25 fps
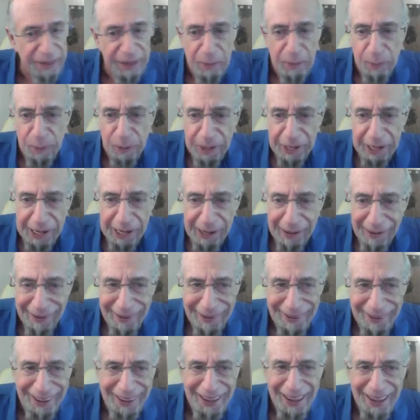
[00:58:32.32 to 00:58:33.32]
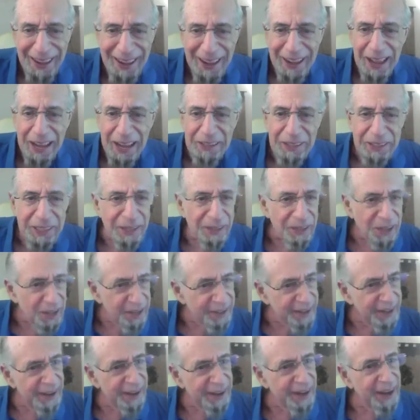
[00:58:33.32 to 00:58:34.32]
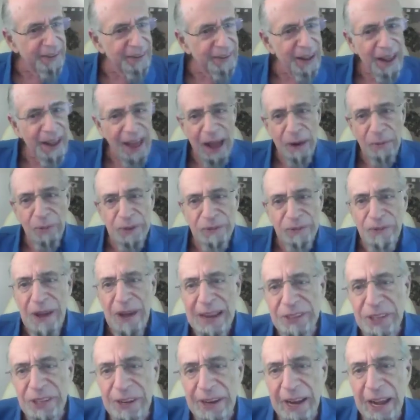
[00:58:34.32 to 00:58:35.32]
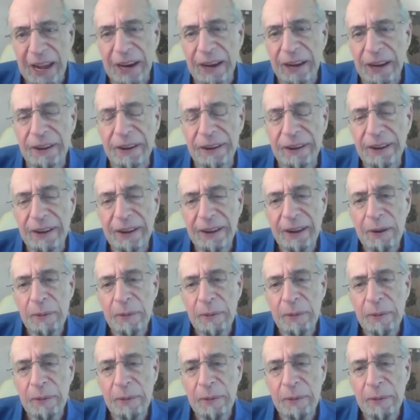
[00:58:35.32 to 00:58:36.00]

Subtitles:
pretty? And she looked at it and was fascinated